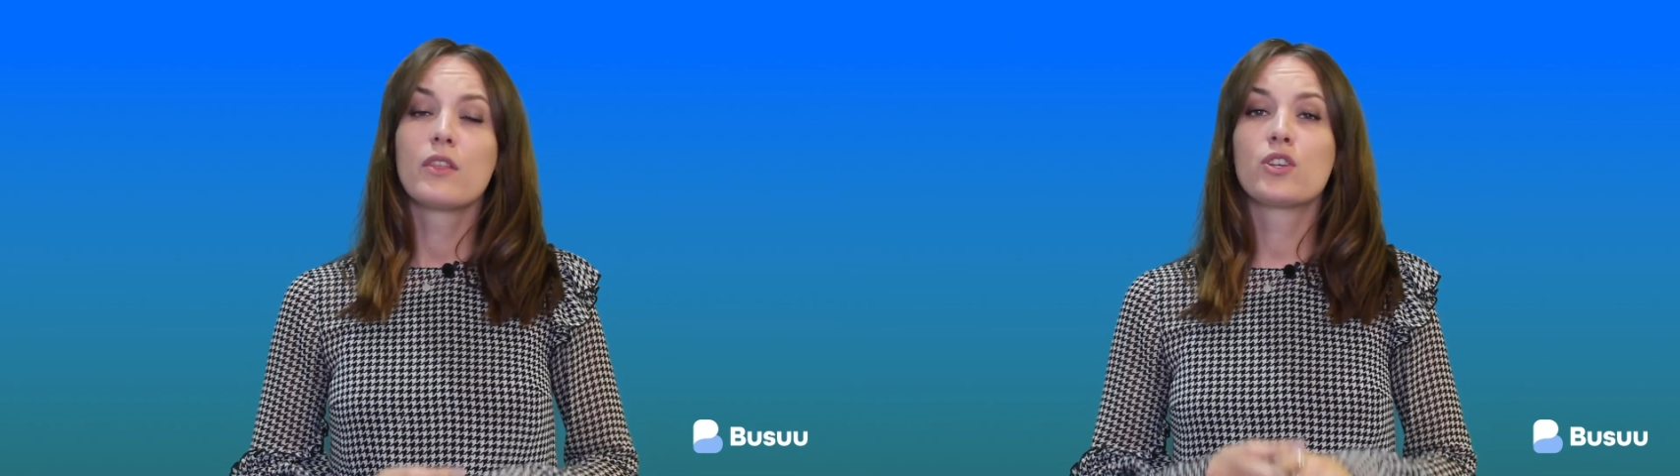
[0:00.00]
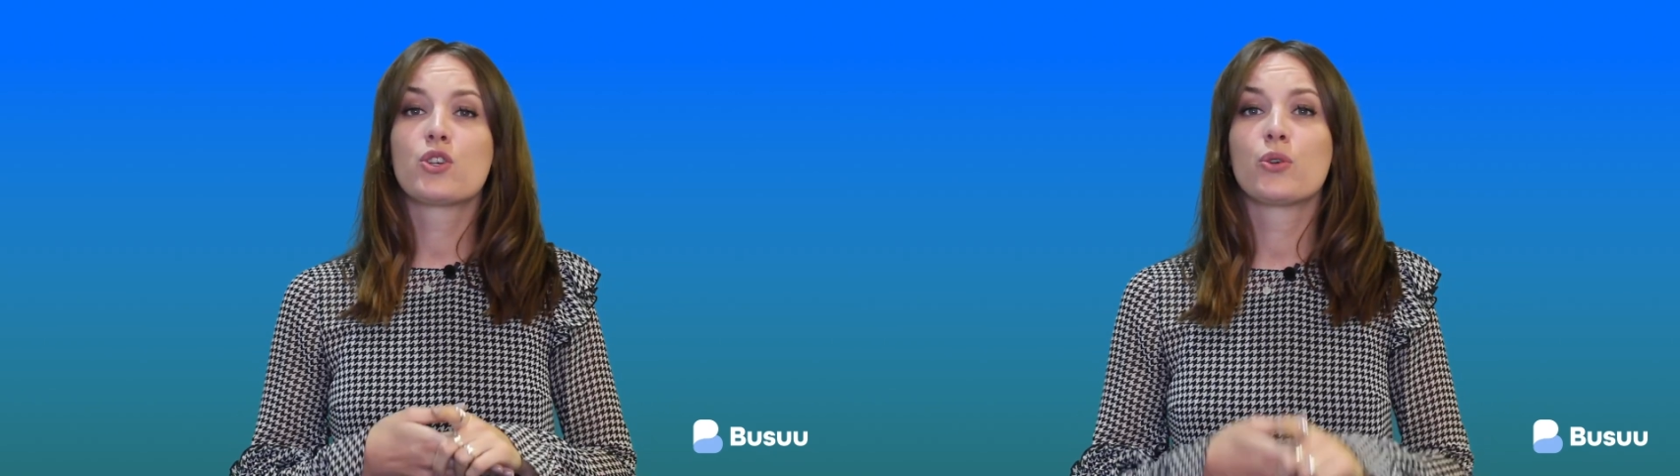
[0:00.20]

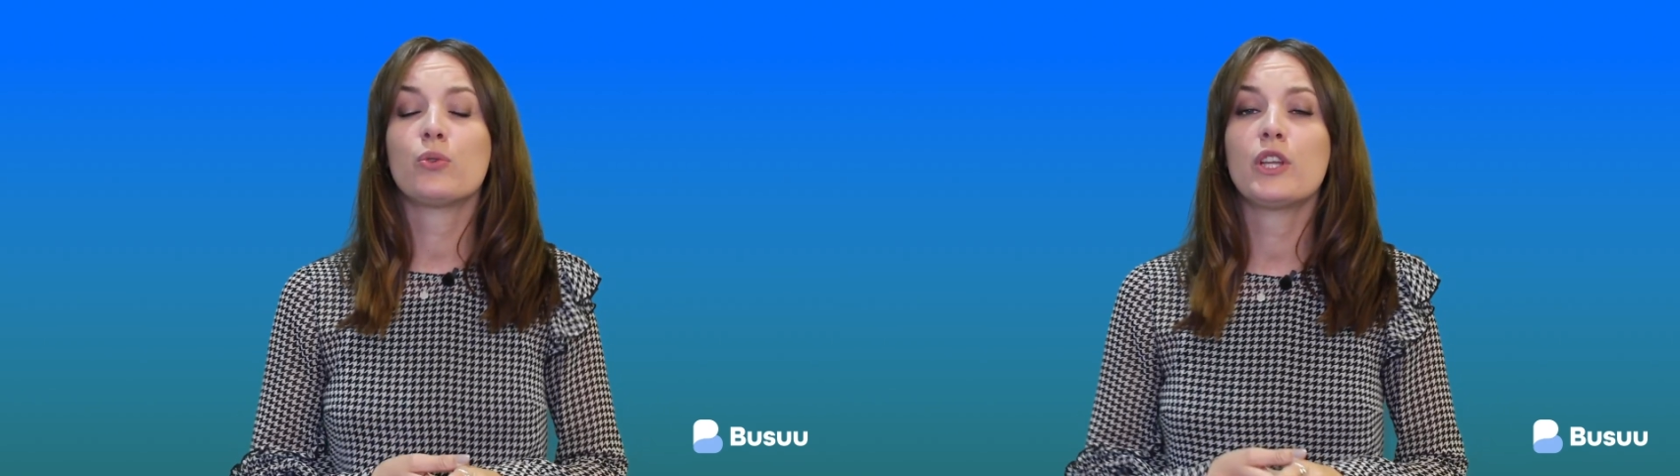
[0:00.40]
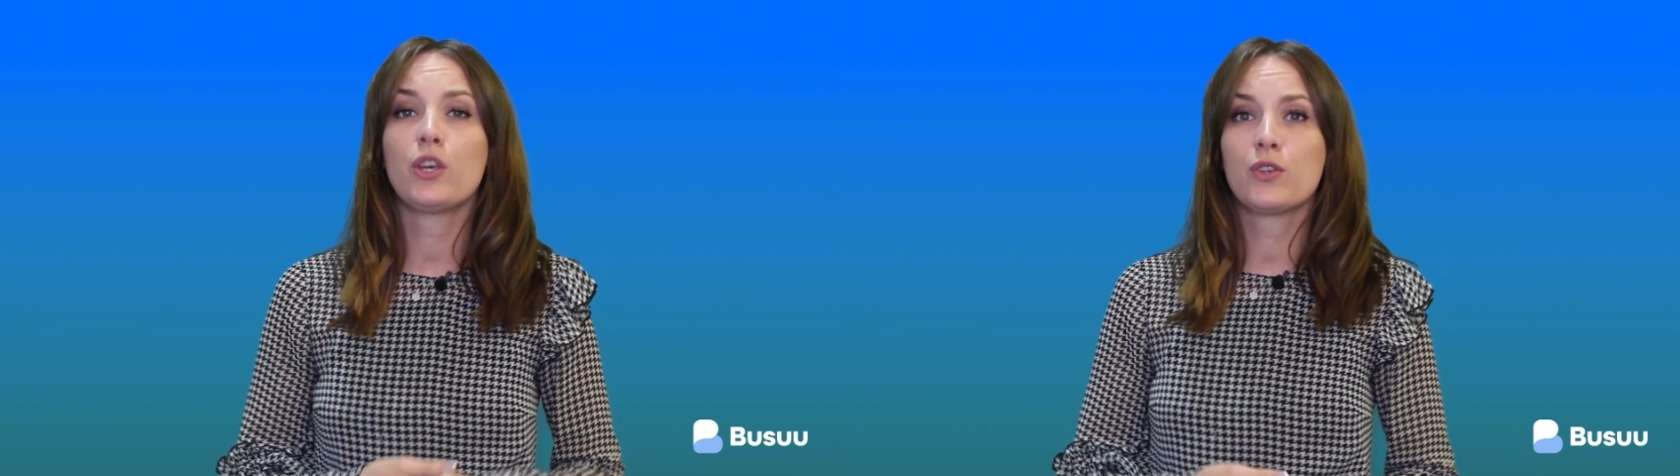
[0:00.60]
the
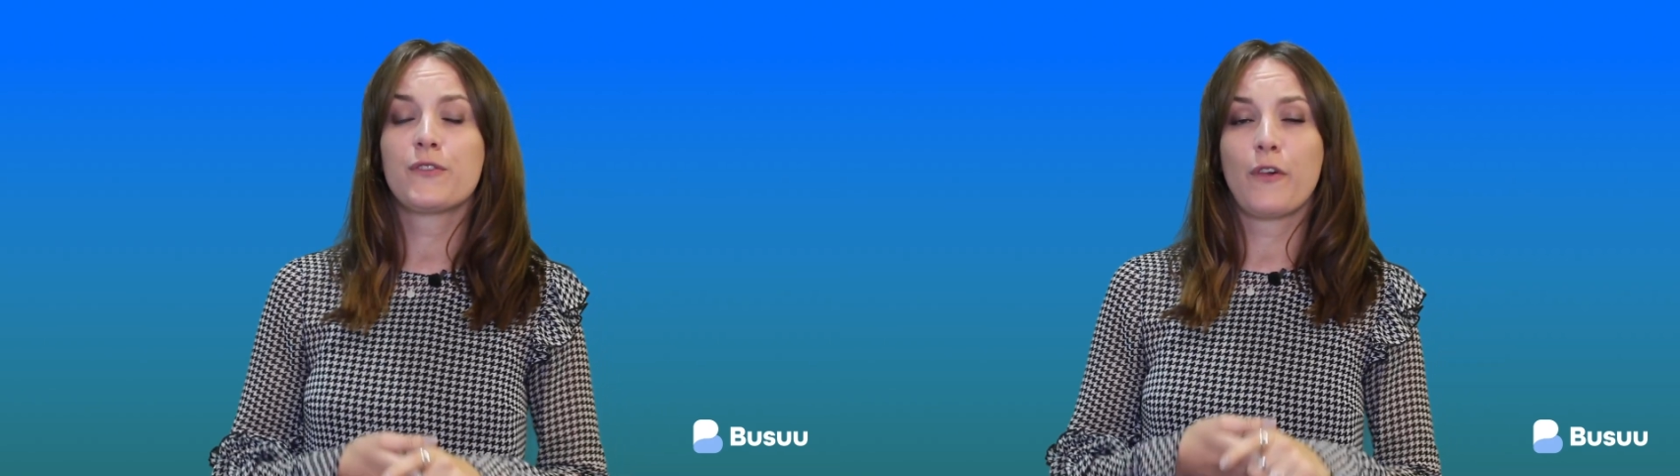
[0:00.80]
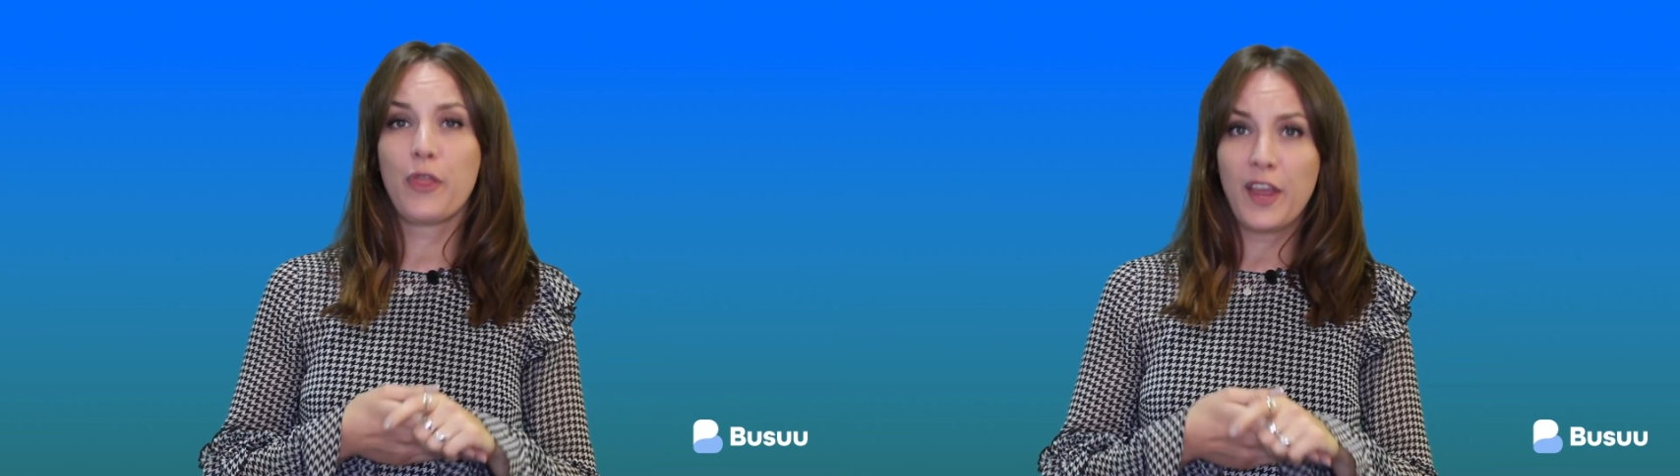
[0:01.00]
truly
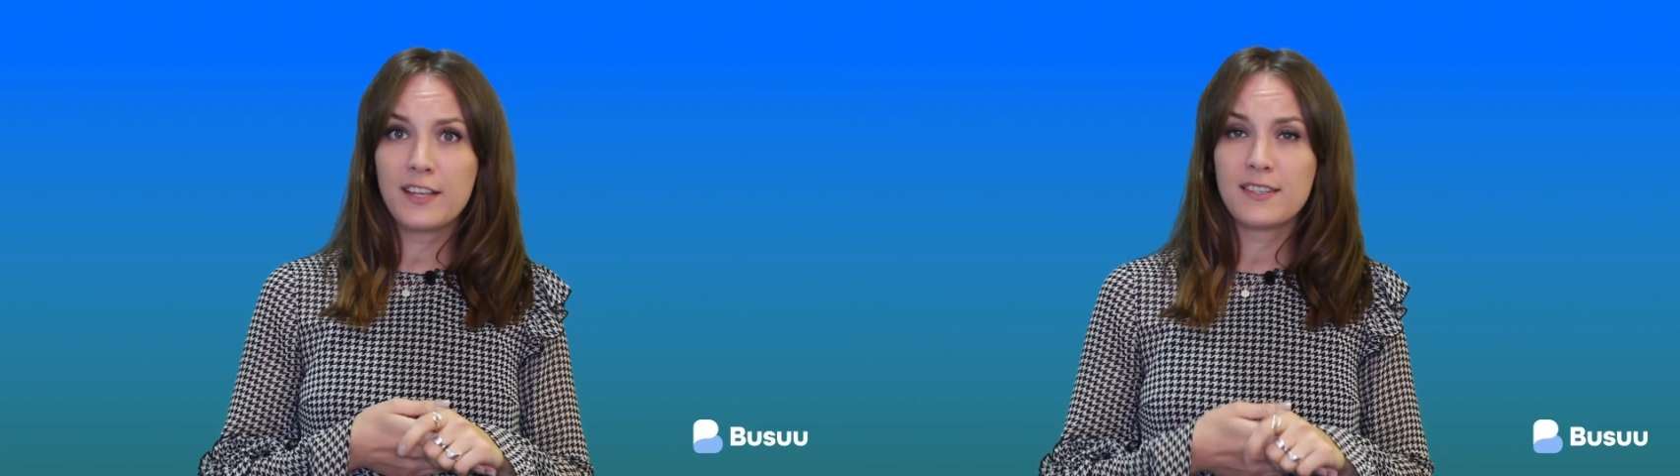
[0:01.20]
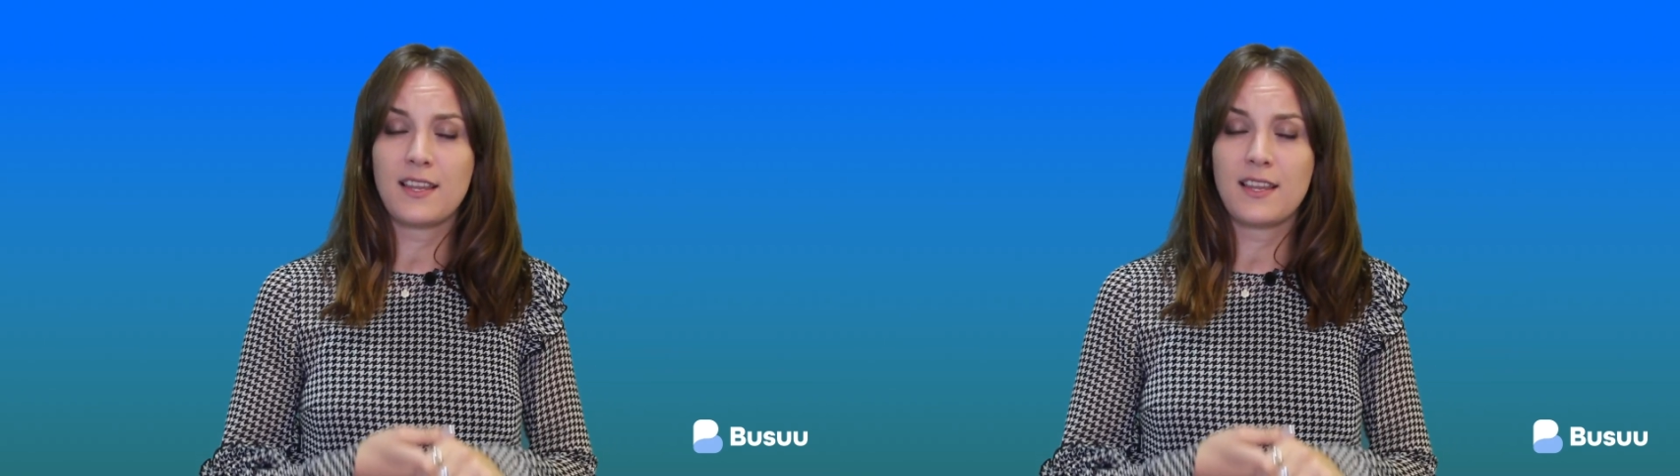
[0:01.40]
useful things